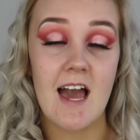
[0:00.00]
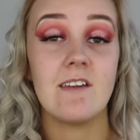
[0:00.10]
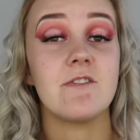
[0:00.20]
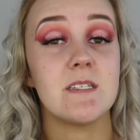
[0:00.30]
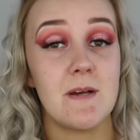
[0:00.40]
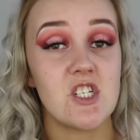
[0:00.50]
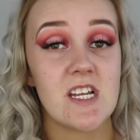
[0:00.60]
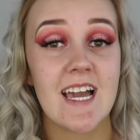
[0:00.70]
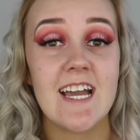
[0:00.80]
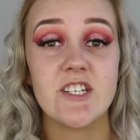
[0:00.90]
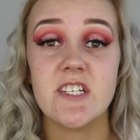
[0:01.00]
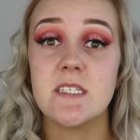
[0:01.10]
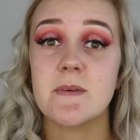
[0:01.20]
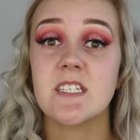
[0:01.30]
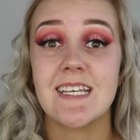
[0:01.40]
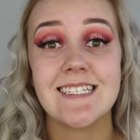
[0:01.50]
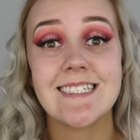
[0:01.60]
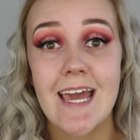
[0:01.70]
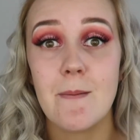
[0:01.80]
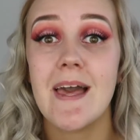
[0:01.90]
and for special occasions because it is
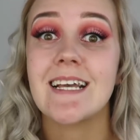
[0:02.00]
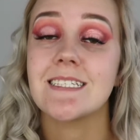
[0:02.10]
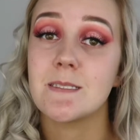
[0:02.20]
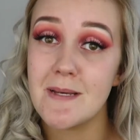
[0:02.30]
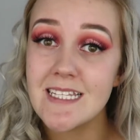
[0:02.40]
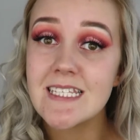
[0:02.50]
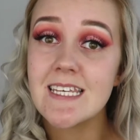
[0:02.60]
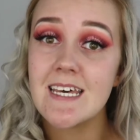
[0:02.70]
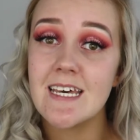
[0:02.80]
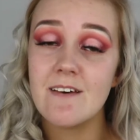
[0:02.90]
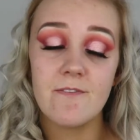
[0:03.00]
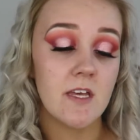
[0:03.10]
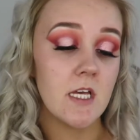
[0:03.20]
damn expensive.